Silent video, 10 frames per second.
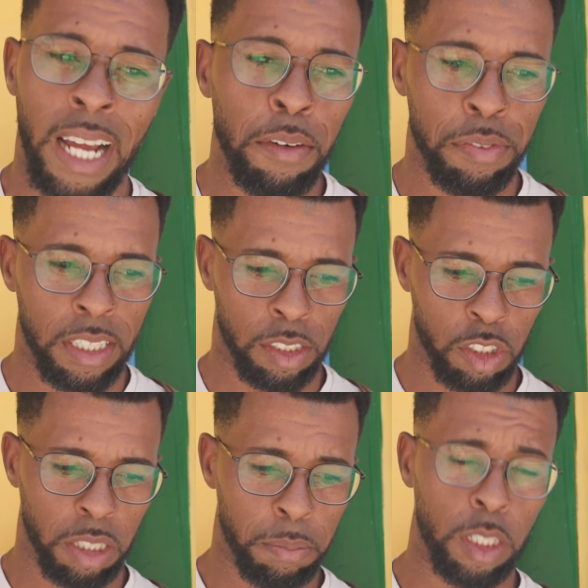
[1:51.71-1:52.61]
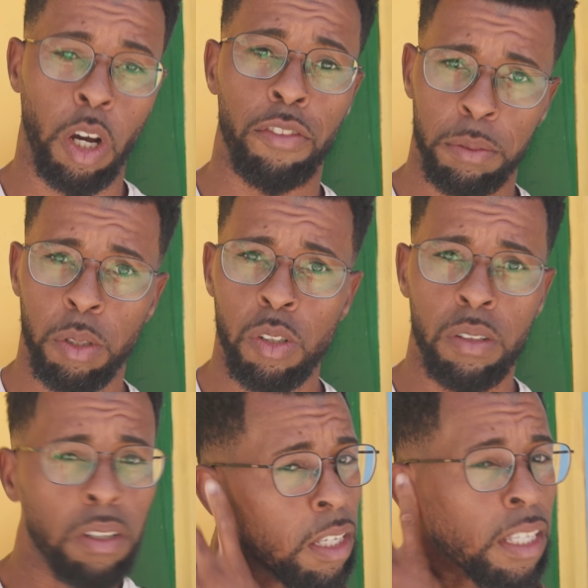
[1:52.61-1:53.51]
want an outfit that's gonna be comfortable,
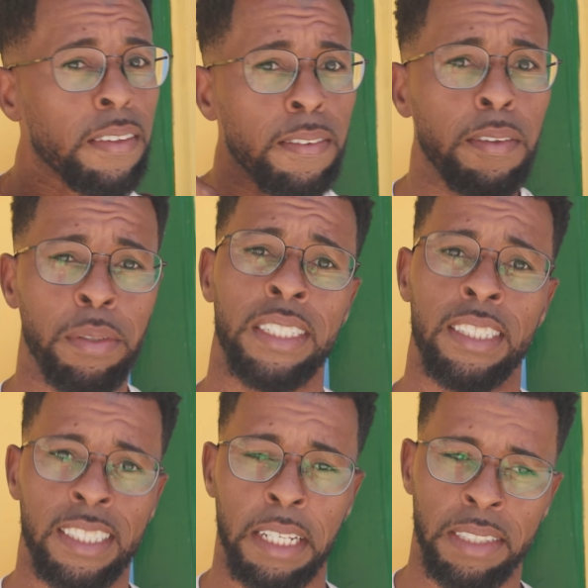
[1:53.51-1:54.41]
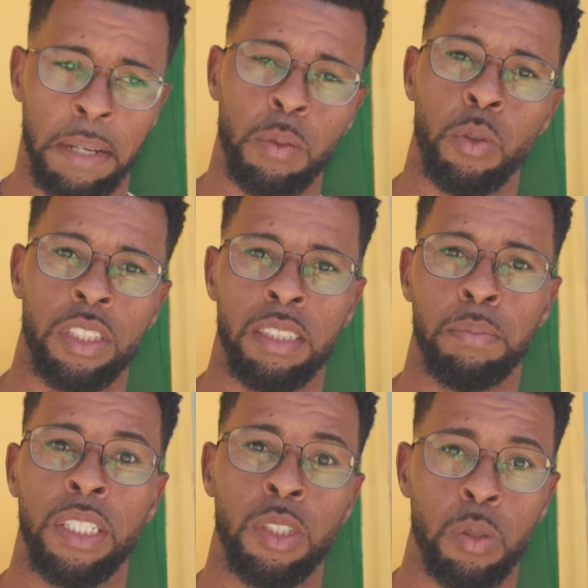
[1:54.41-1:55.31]
but at the same time, you want it to
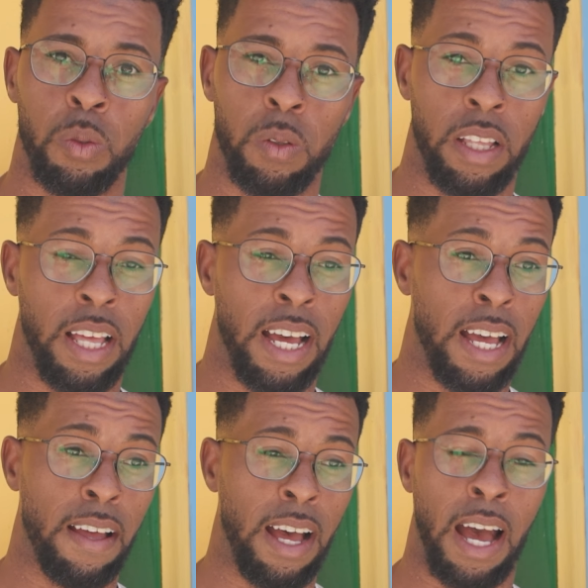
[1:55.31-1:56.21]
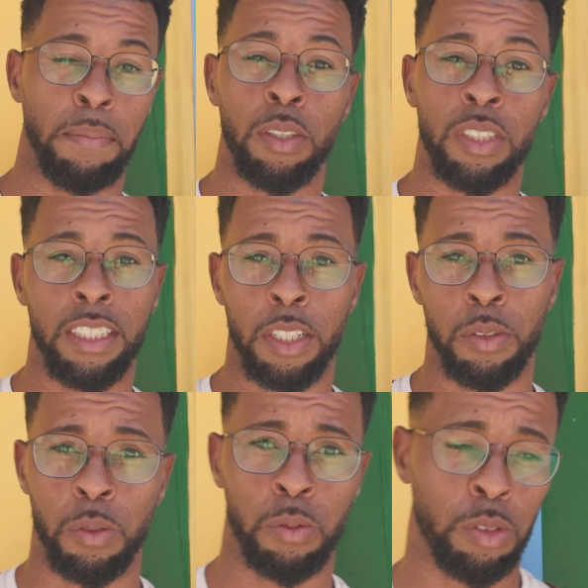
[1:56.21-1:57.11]
be you. I'm not gonna tell
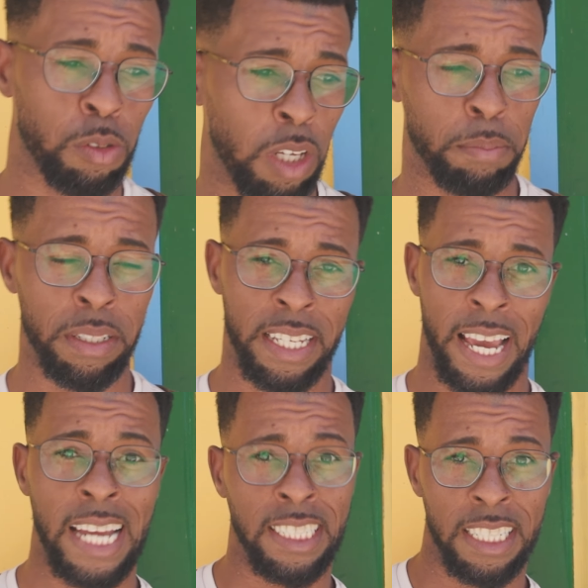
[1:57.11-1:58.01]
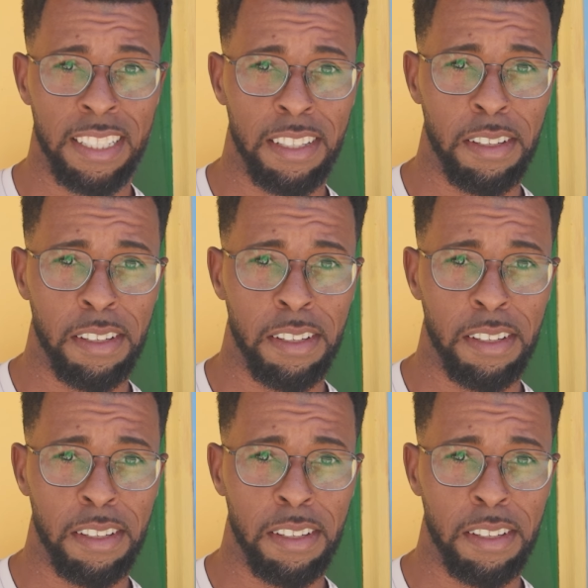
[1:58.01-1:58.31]
you to not be edgy.